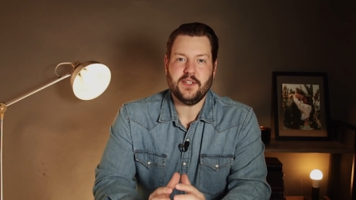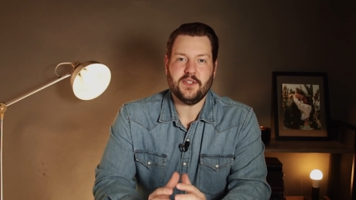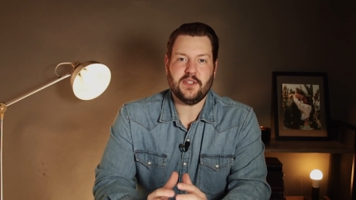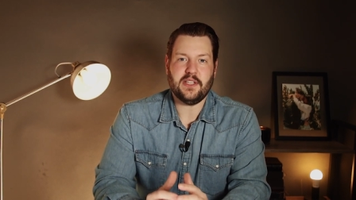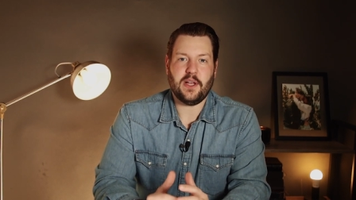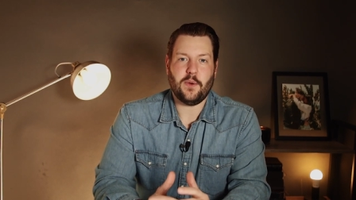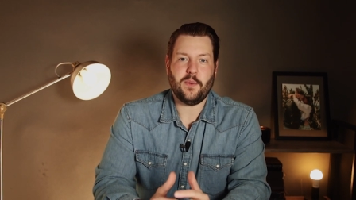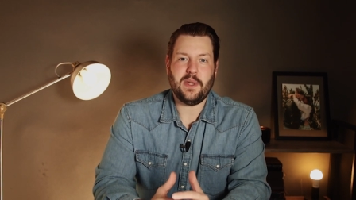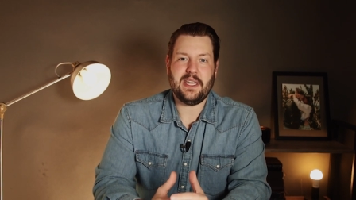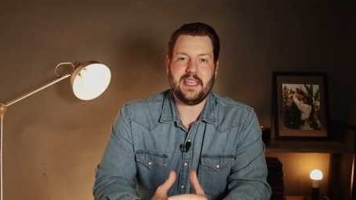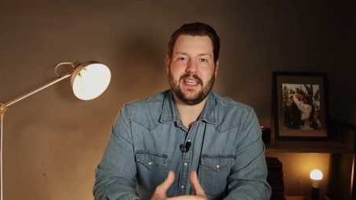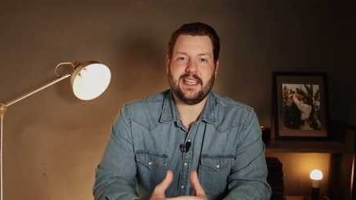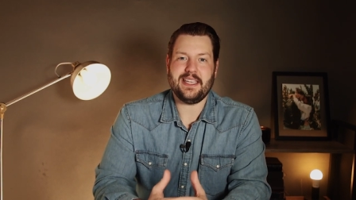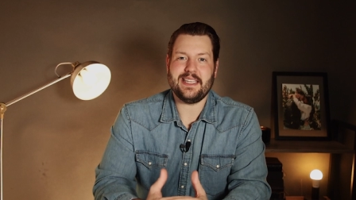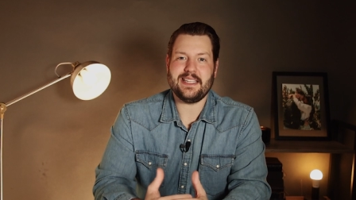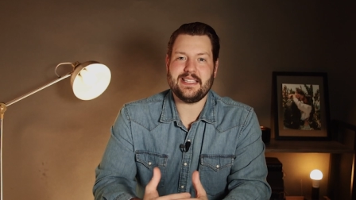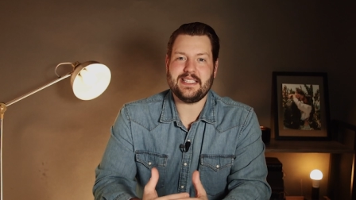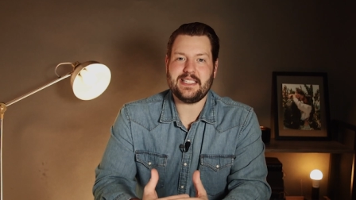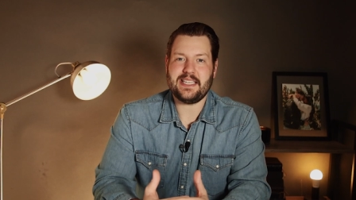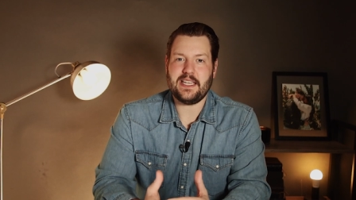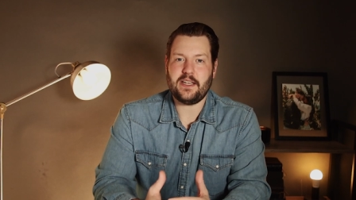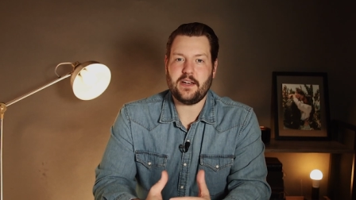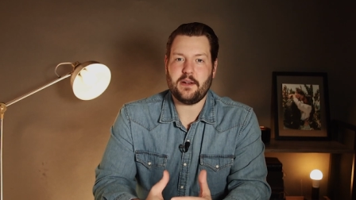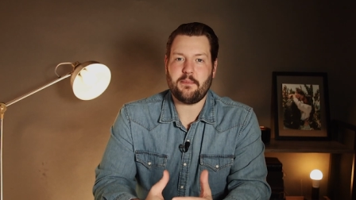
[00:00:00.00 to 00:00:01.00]
so that we can
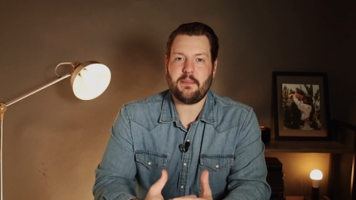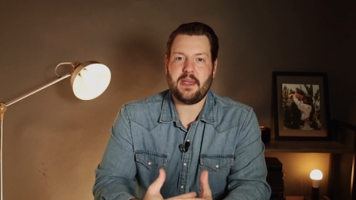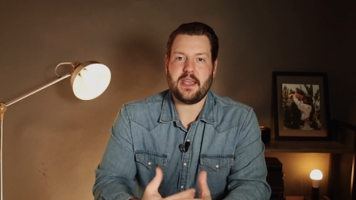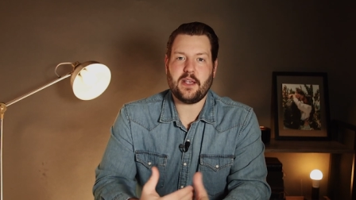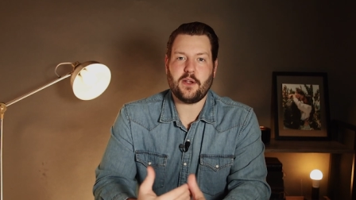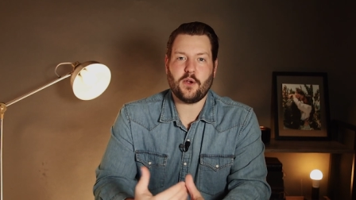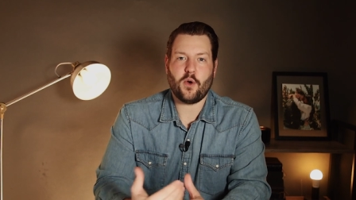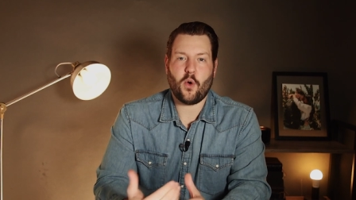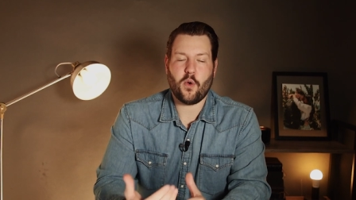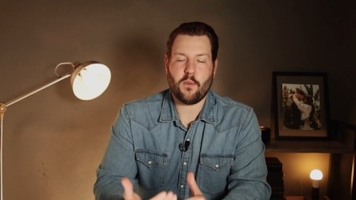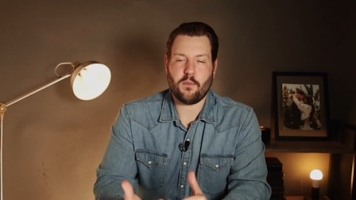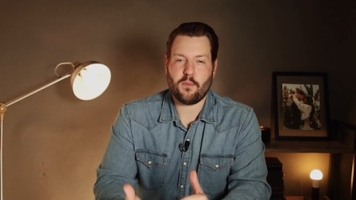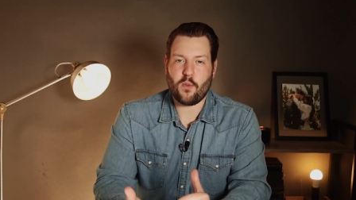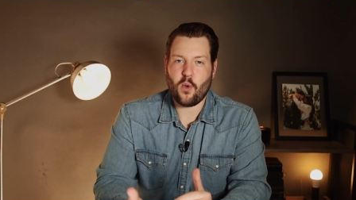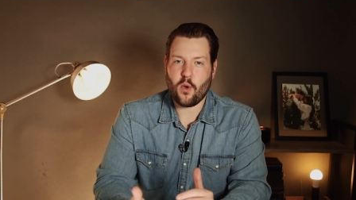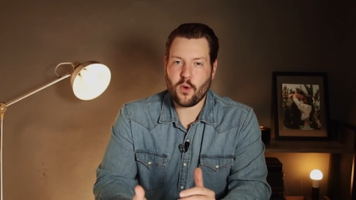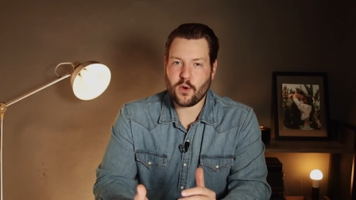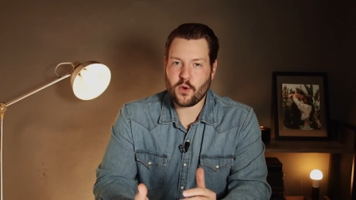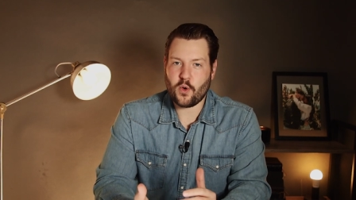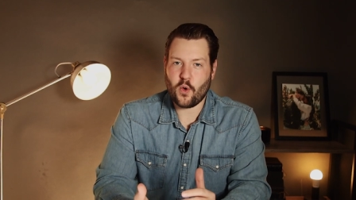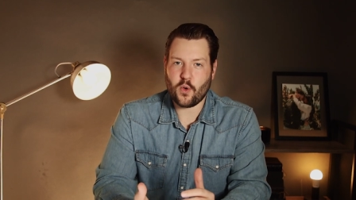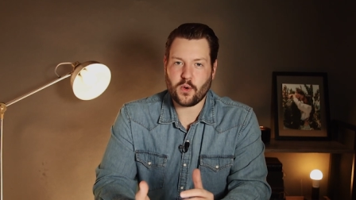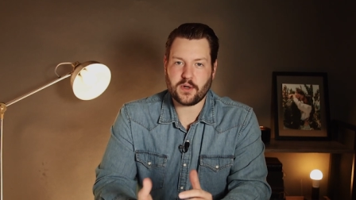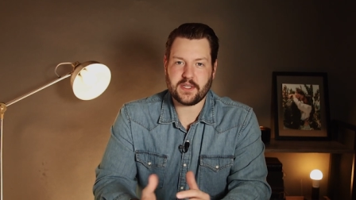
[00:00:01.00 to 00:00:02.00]
continue to make
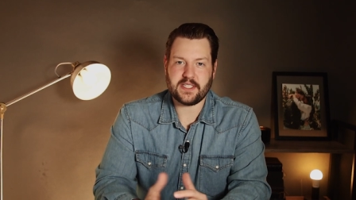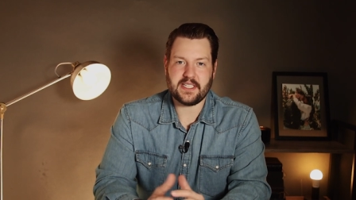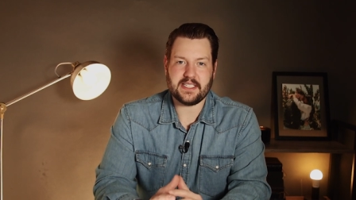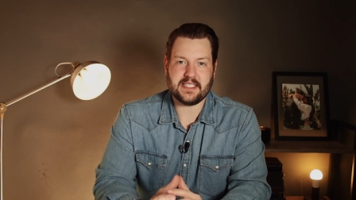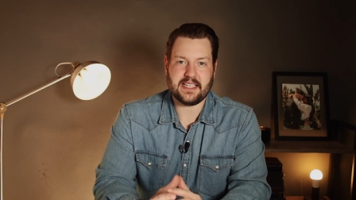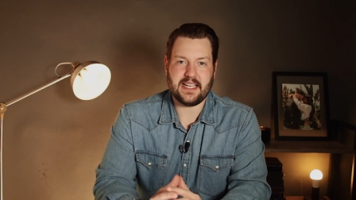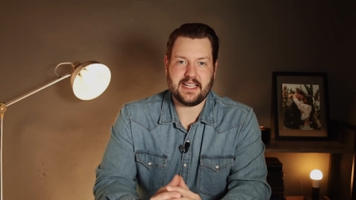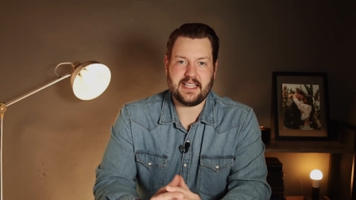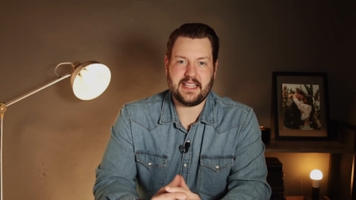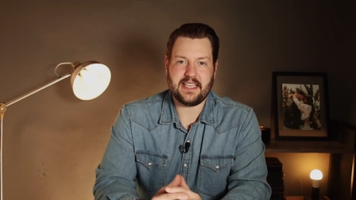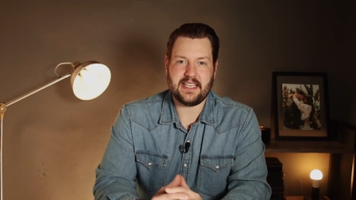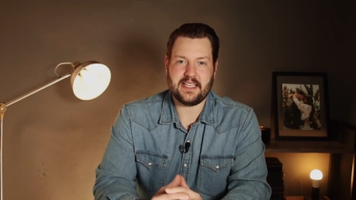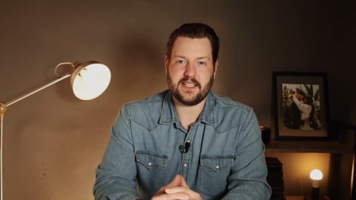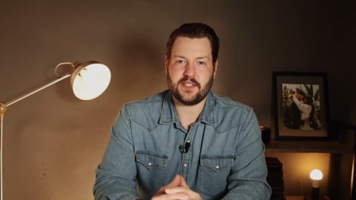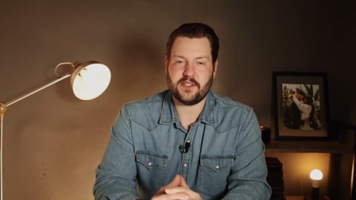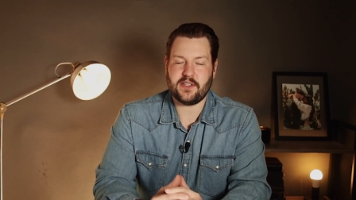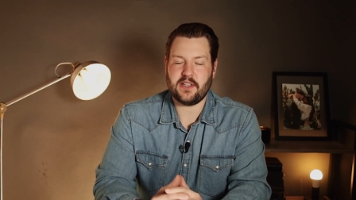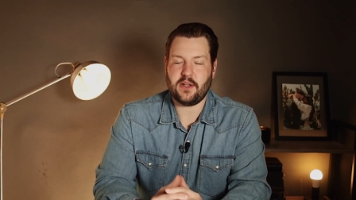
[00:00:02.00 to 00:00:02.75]
more courses like this,